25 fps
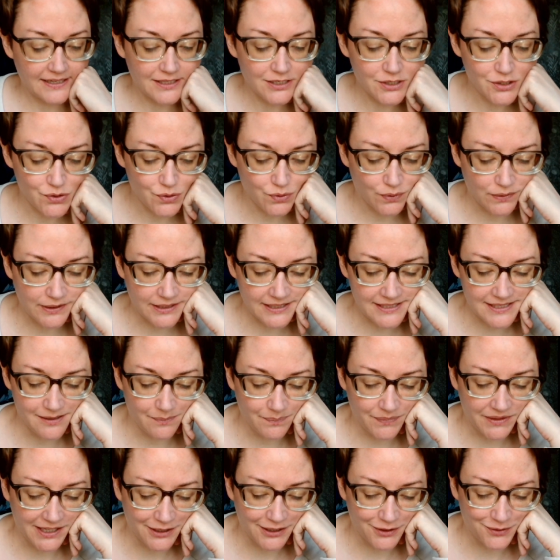destroying
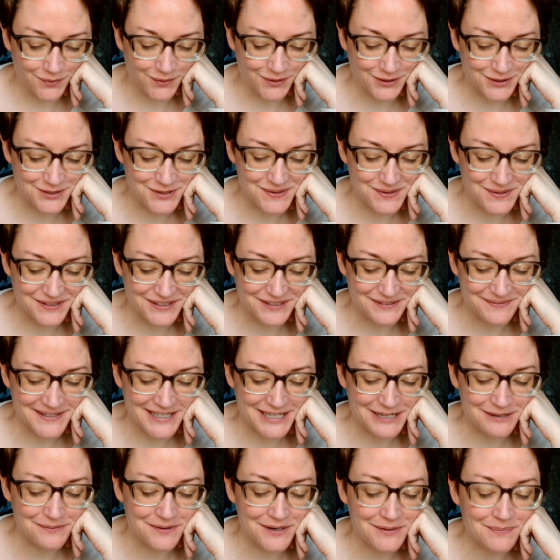something in order to
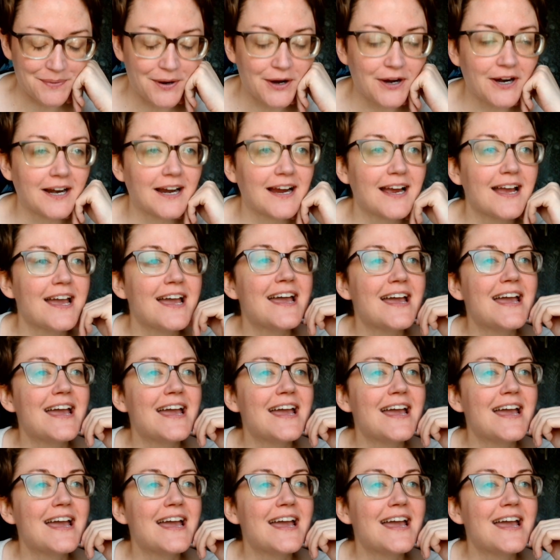eliminate one part.